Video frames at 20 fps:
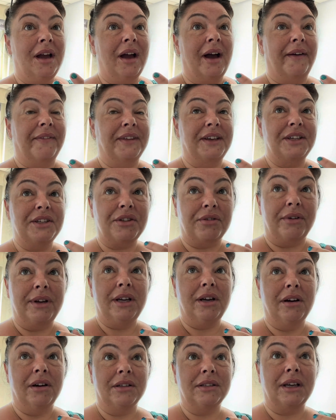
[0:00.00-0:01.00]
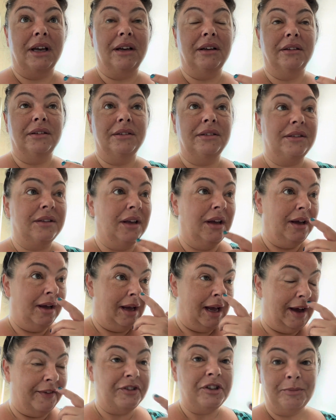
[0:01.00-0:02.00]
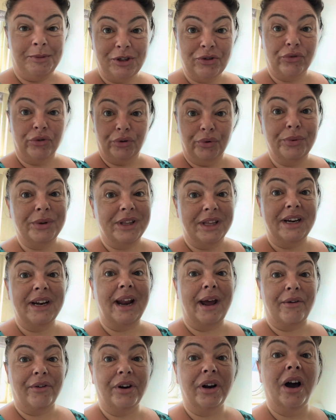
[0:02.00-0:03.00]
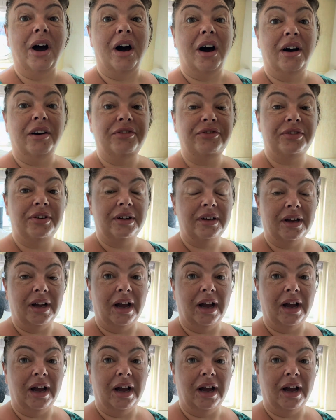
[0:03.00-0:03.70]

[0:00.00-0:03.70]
and these 3 cocktails have to be drunk within an hour and a half,